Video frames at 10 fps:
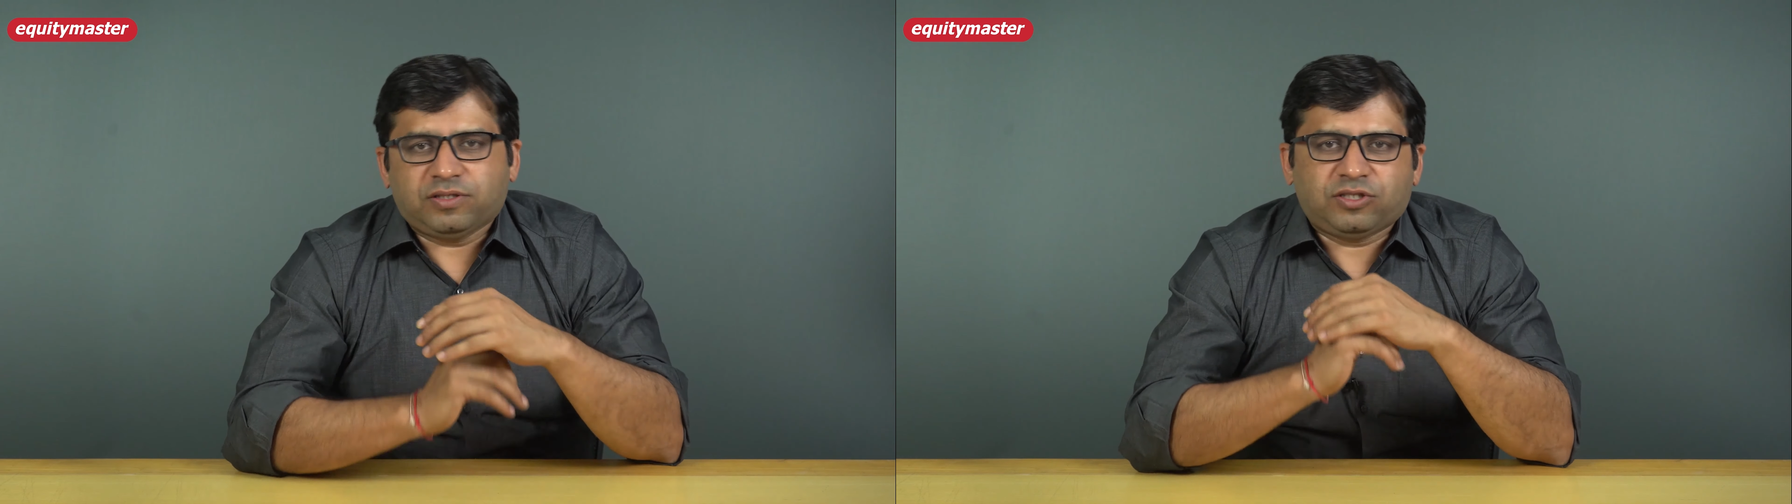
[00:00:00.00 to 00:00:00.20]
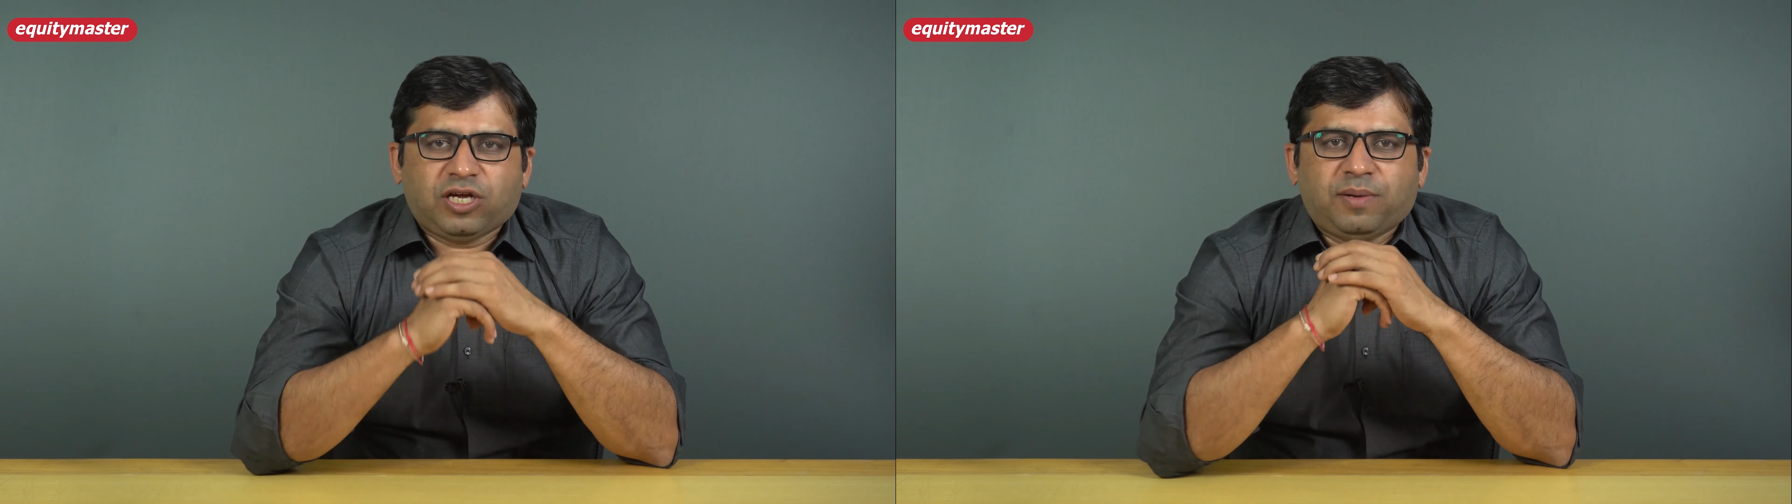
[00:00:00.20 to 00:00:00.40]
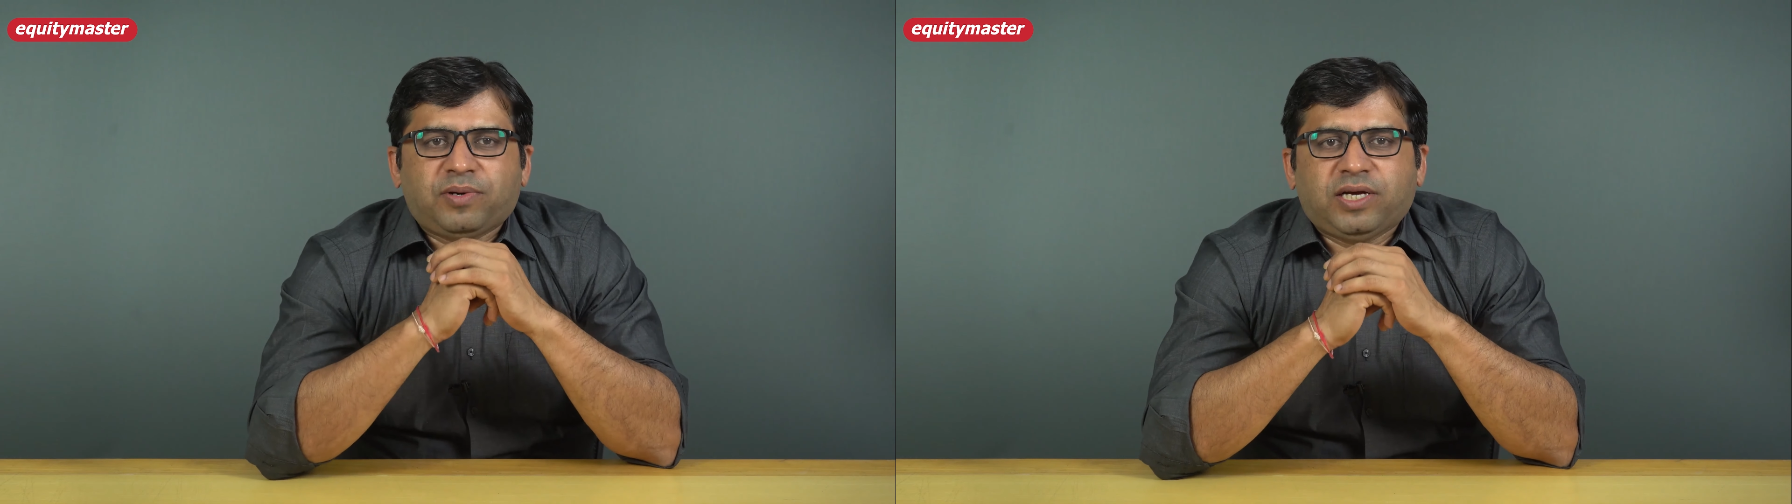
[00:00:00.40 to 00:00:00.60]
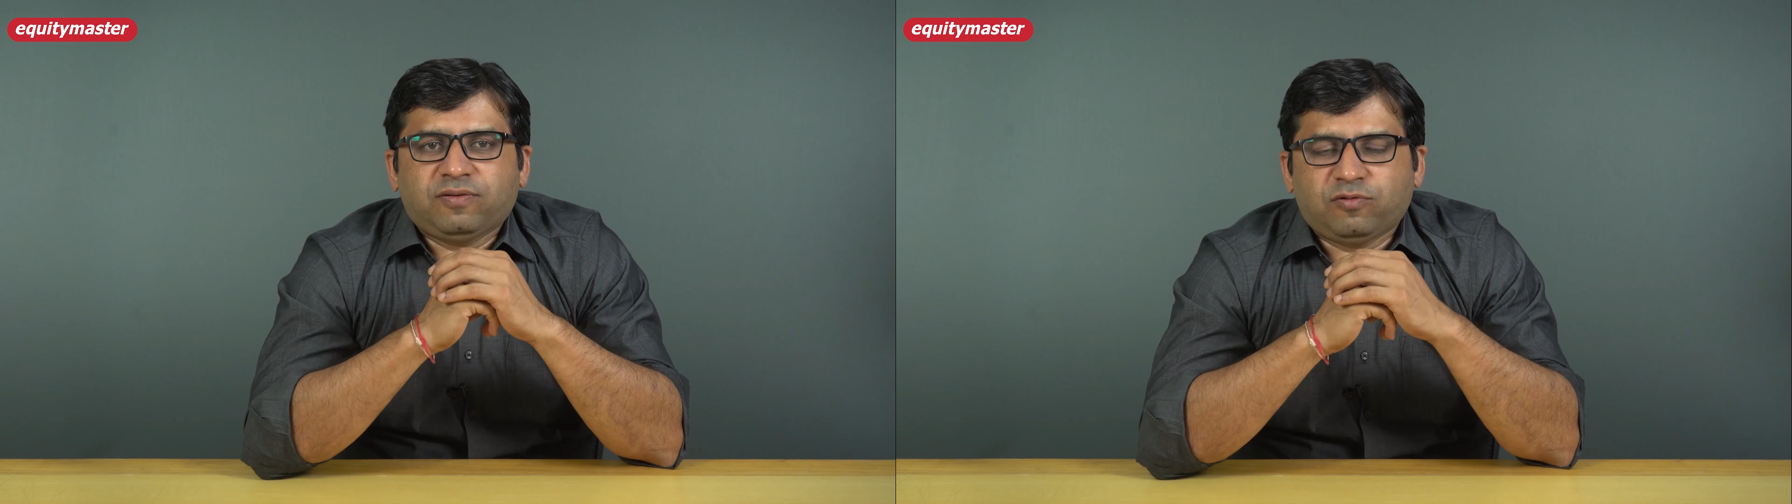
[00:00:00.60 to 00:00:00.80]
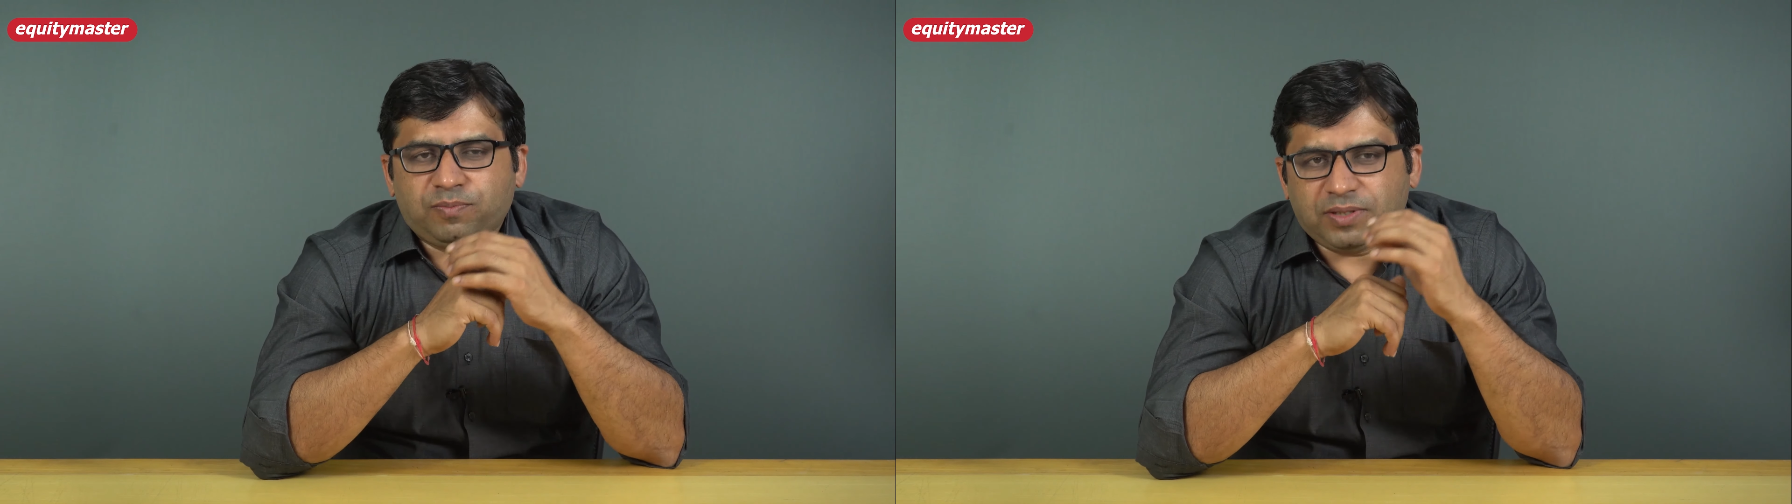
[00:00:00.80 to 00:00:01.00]
its share price
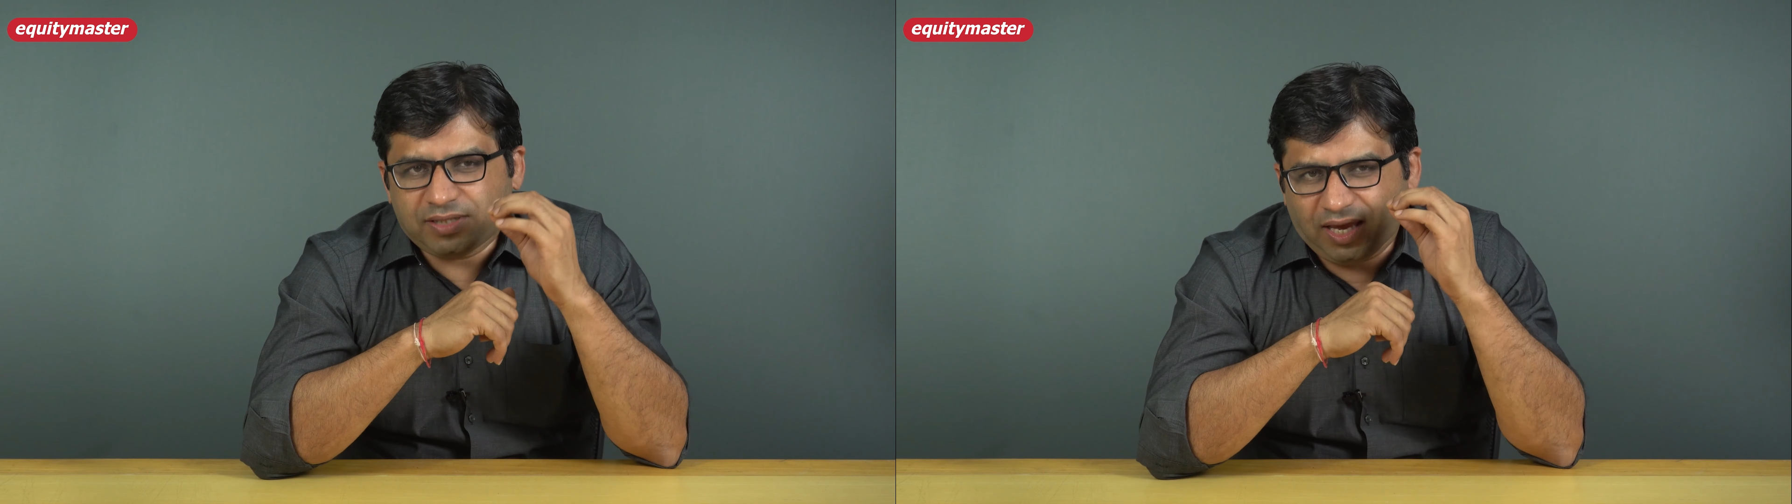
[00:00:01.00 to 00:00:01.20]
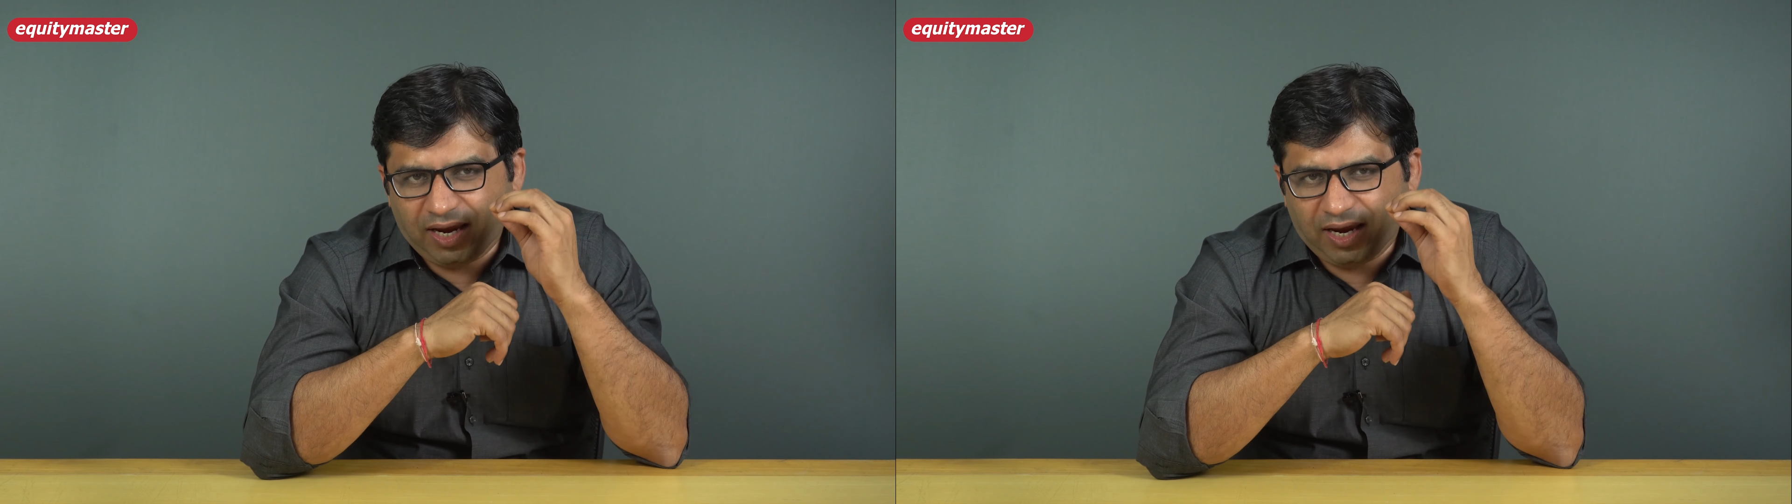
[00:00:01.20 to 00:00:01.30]
of rupees